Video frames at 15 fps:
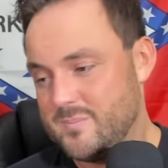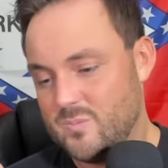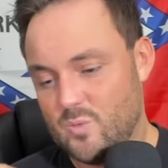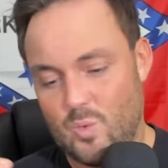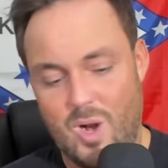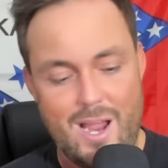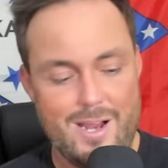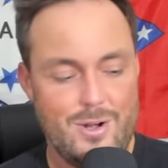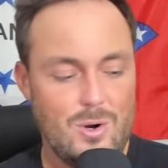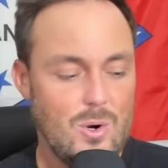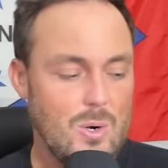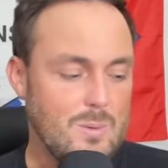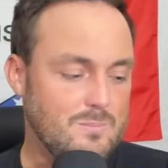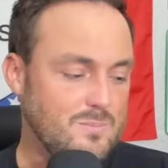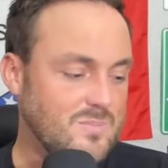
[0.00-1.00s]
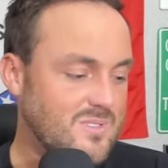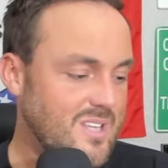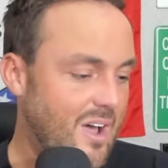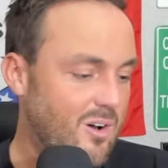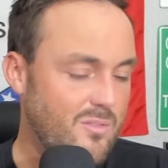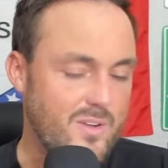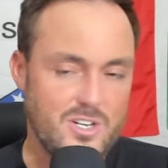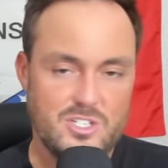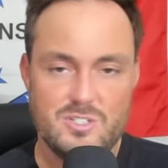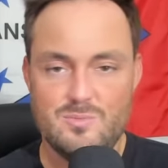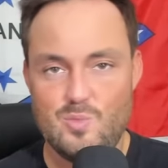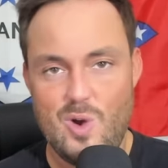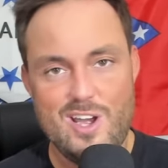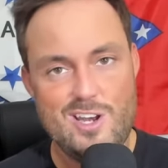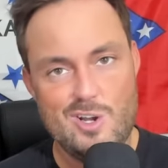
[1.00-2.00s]
writer, television,
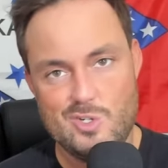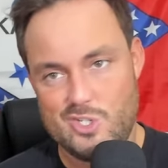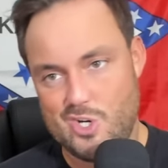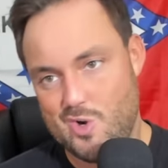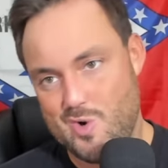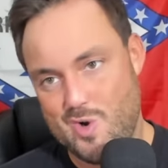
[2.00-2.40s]
radio show